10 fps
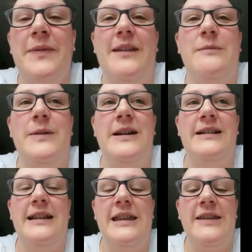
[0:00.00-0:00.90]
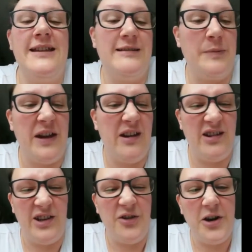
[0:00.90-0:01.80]
But that's my
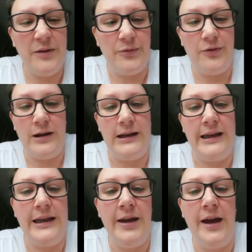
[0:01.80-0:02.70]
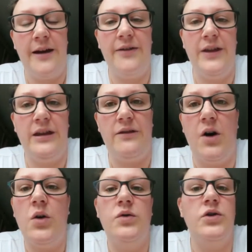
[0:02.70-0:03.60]
only gripe, really. I think the
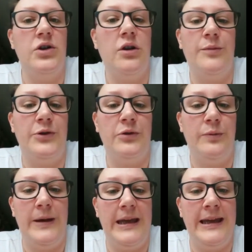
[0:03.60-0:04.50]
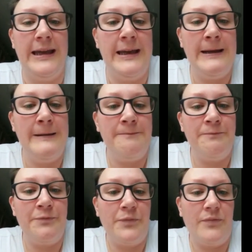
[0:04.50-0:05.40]
whole shop should be,
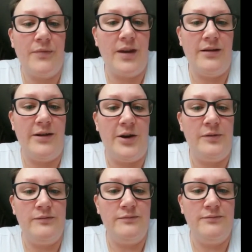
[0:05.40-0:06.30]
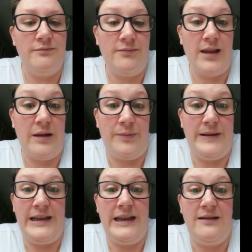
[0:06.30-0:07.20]
you know,
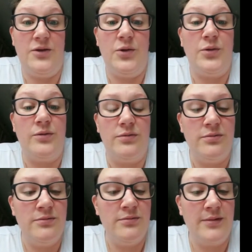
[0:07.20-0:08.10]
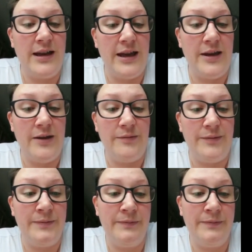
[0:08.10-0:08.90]
petite, tall, you